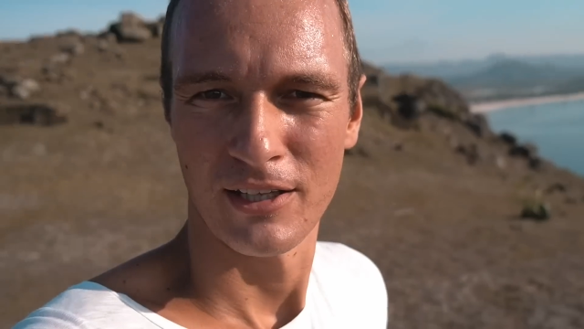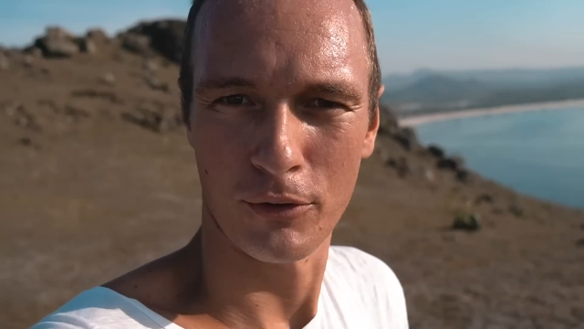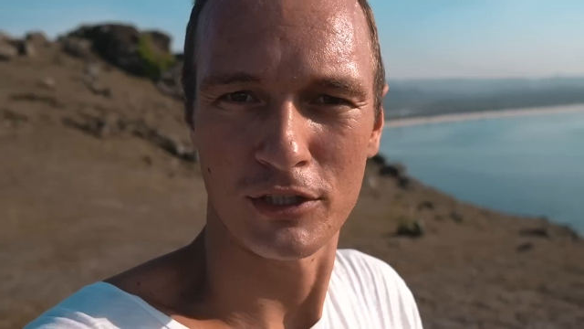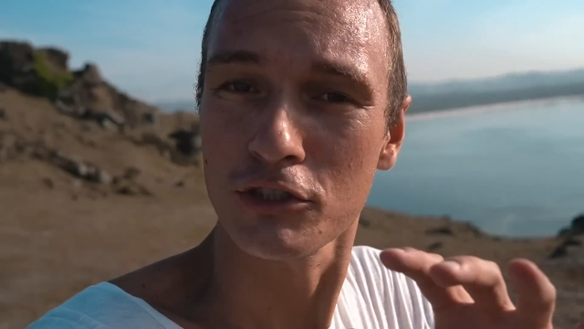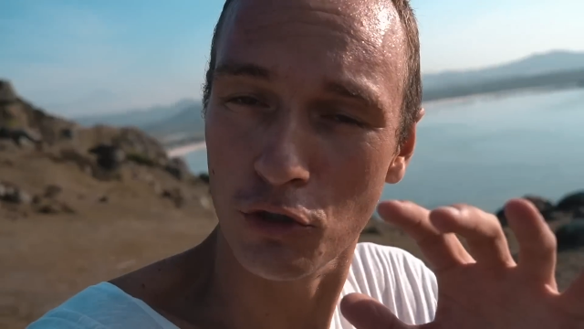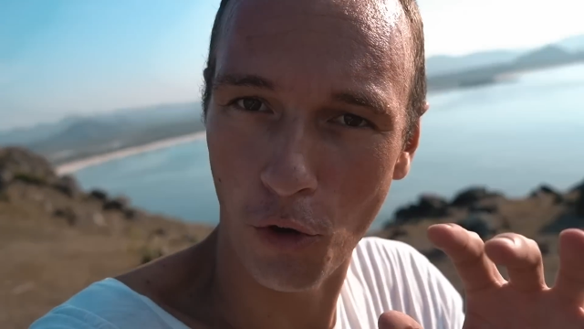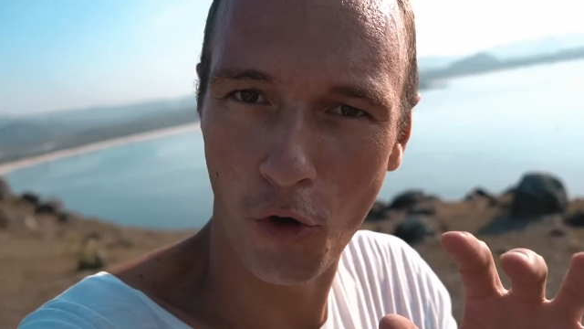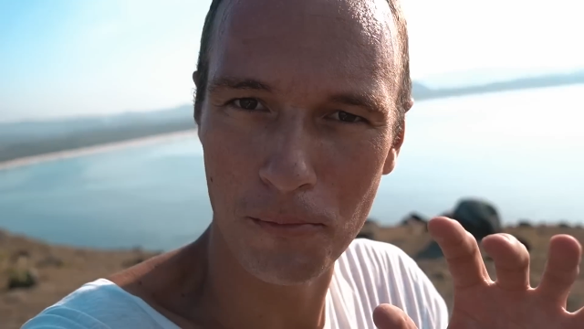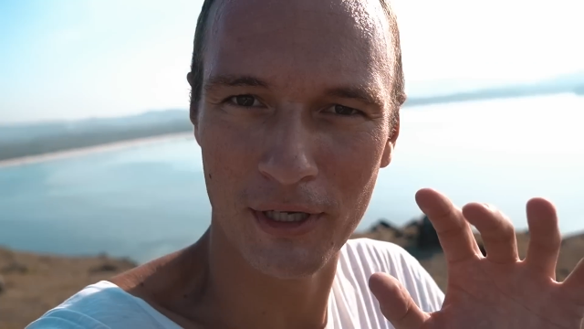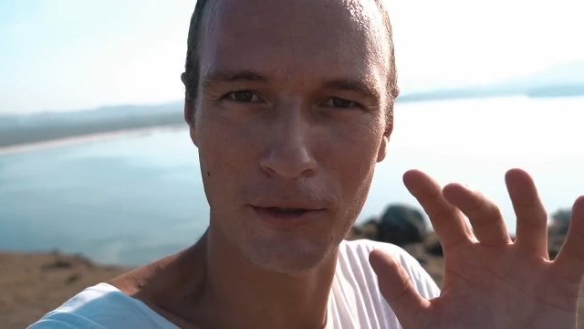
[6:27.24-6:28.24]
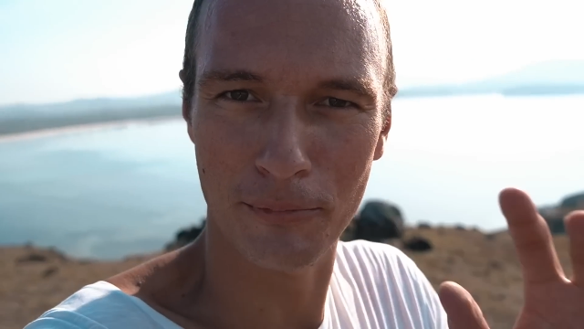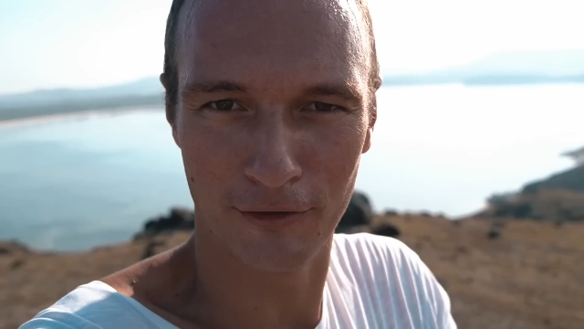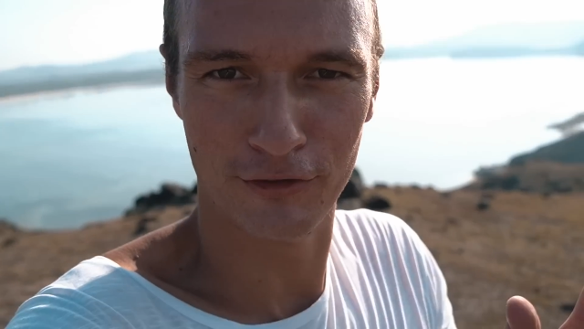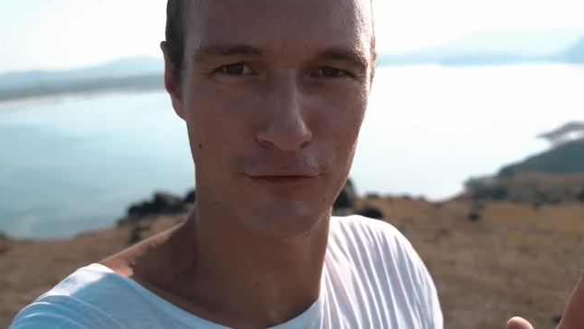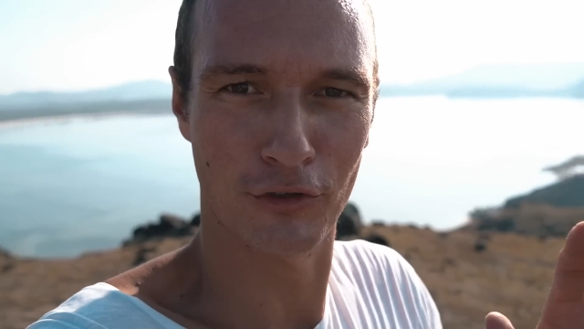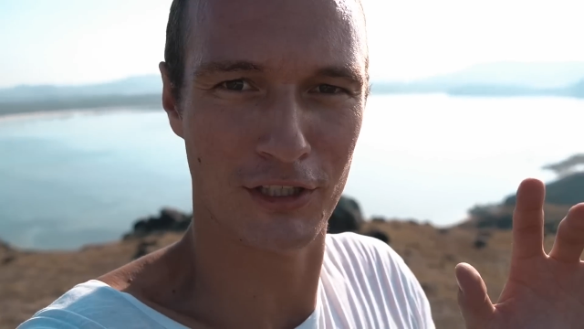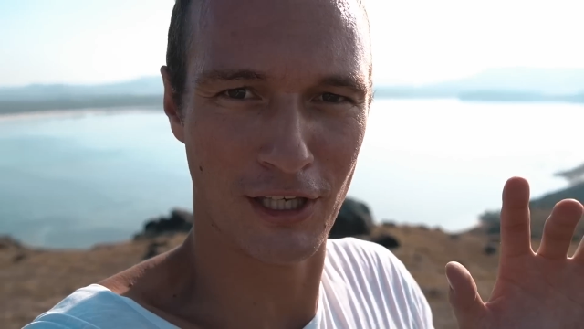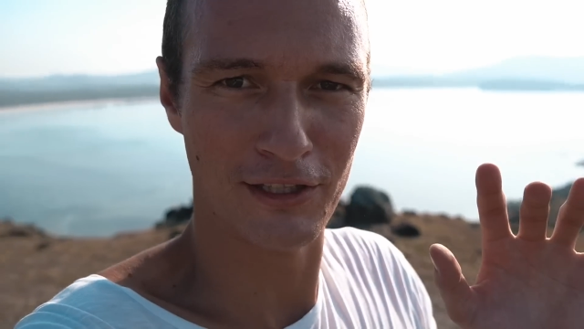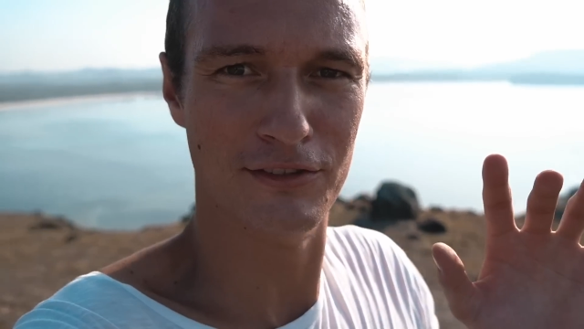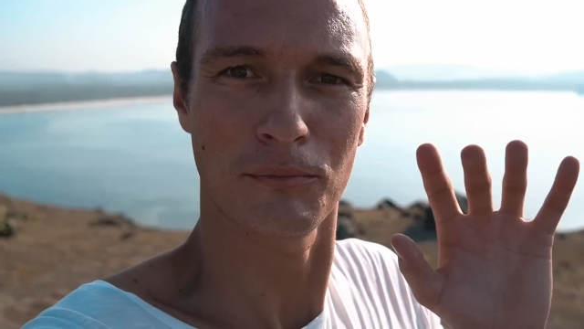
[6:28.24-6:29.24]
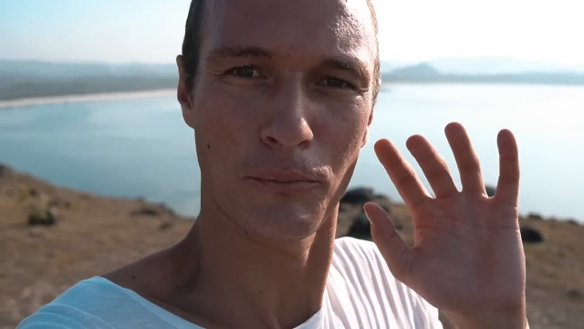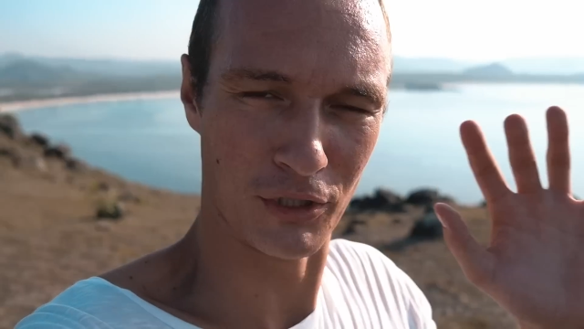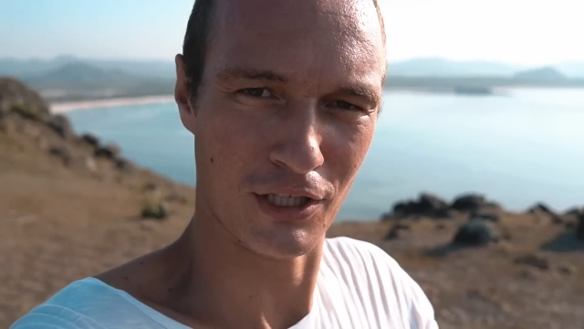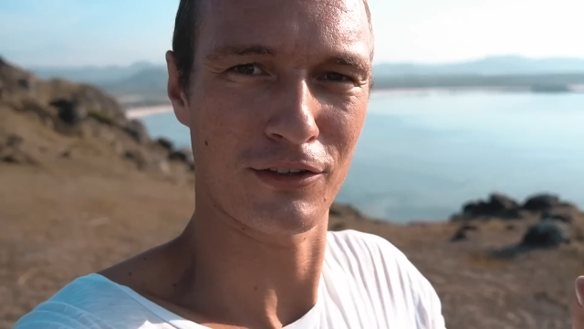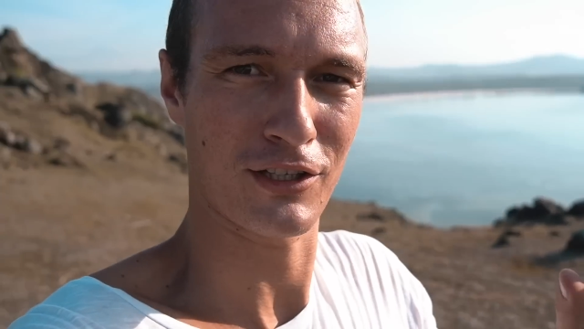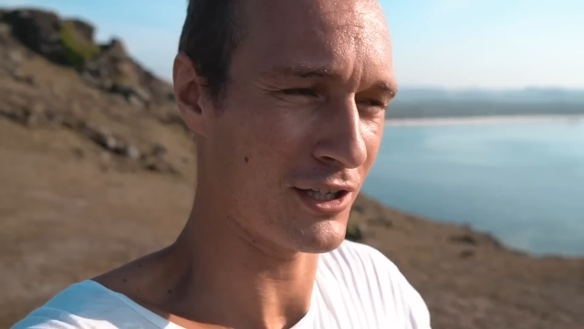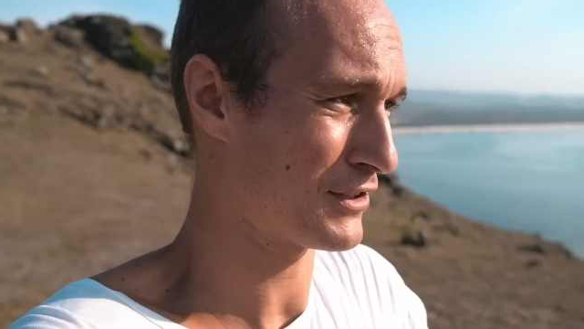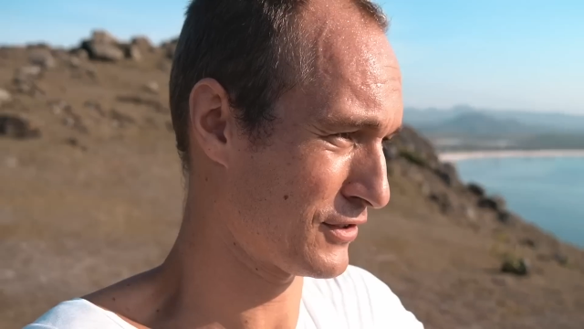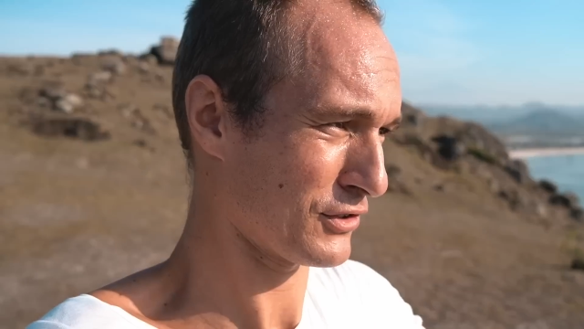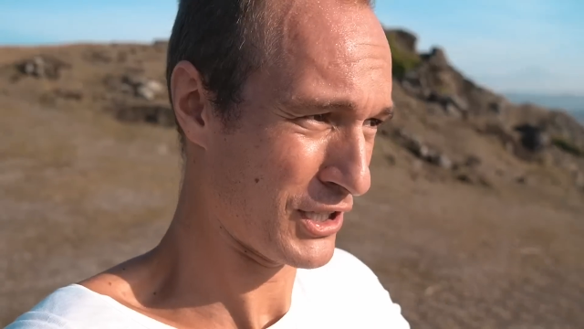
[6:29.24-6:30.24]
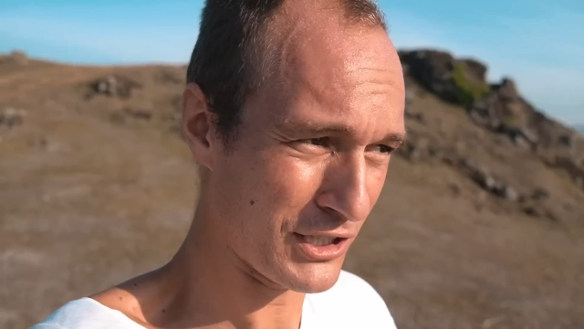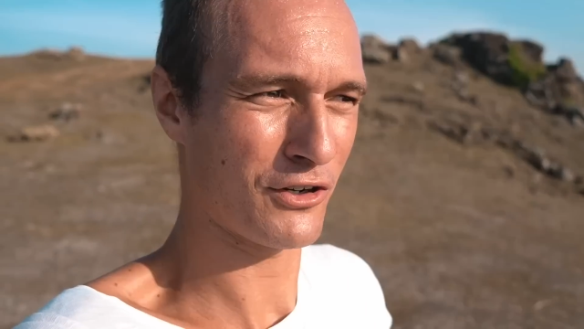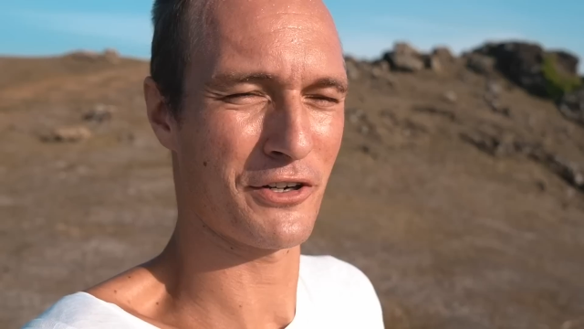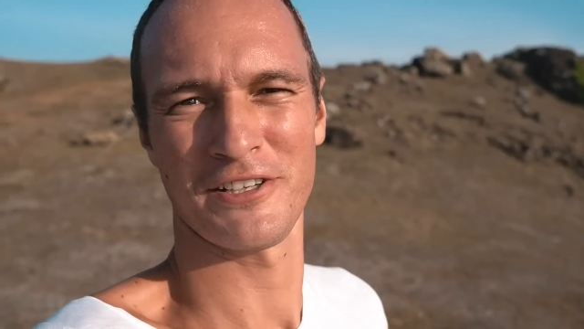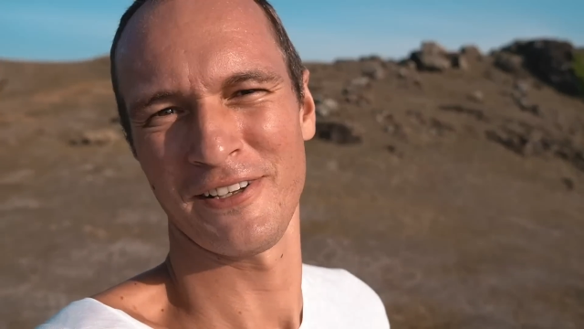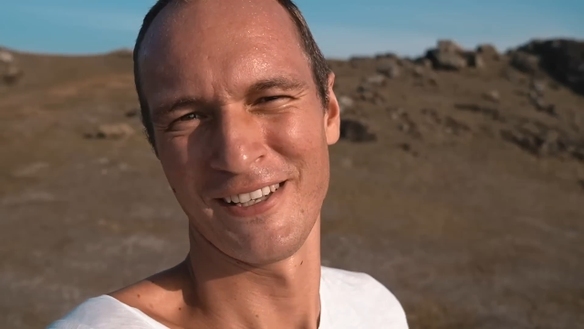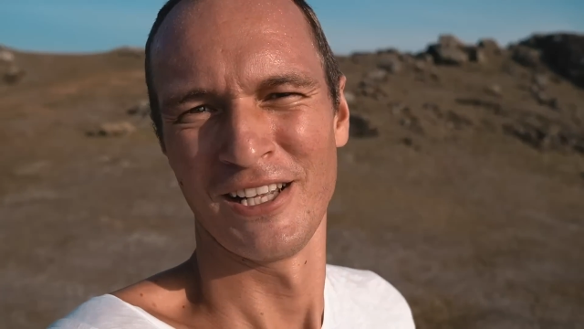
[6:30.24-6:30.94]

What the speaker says: I need to go home, making breakfast for the kids, bringing the kids to kindergarten.